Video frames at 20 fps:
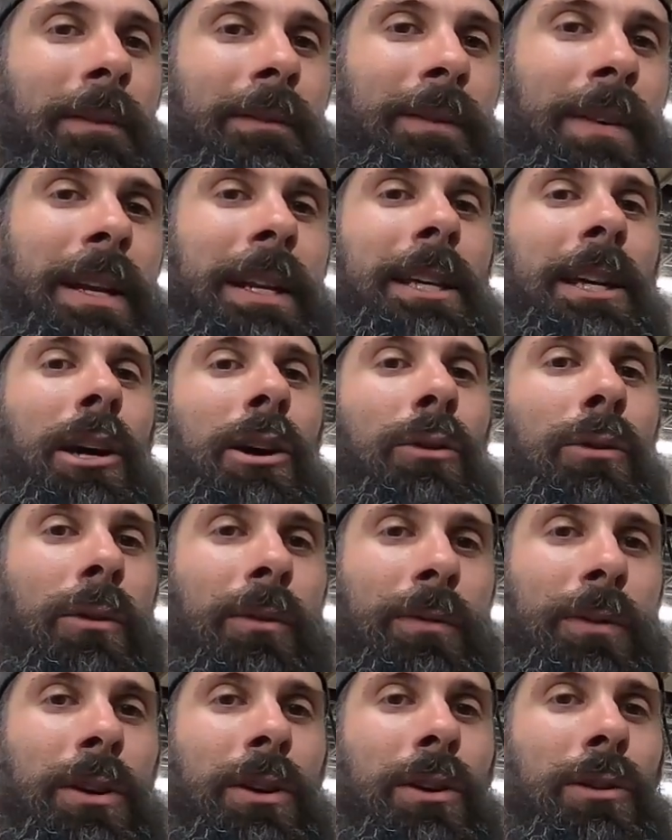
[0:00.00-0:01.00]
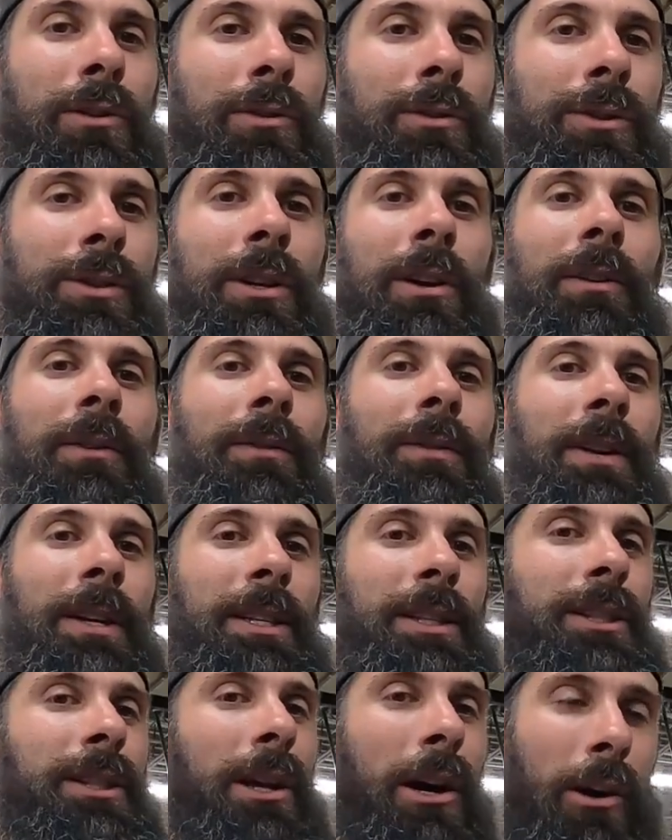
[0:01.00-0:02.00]
video reviews of
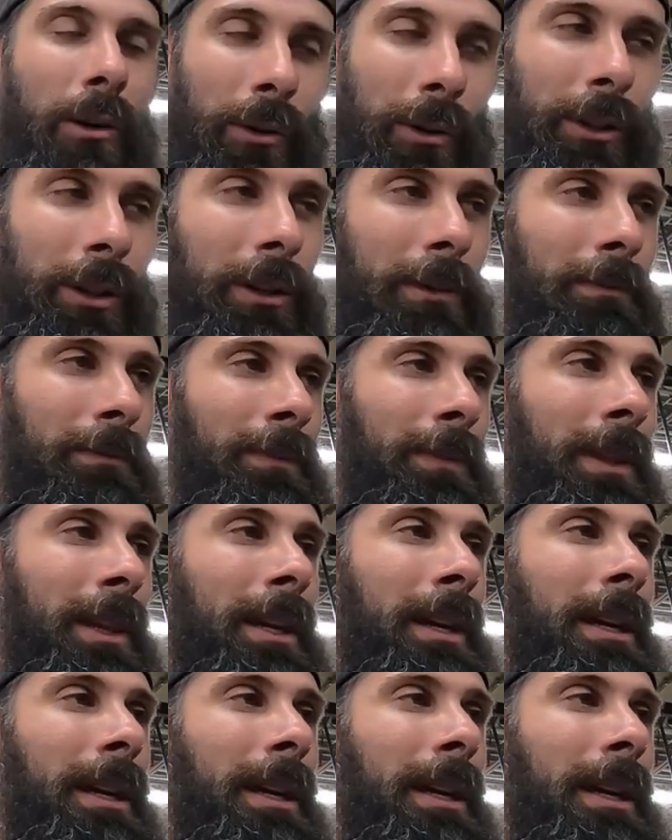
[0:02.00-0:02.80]
installing them